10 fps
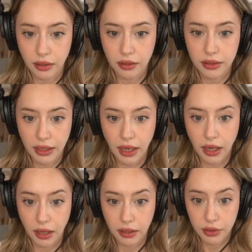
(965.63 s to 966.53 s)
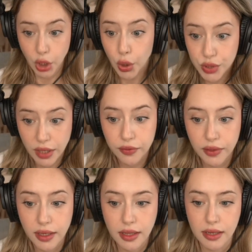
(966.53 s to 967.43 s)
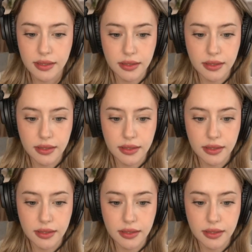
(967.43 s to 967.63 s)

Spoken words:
Yeah. No, definitely. That's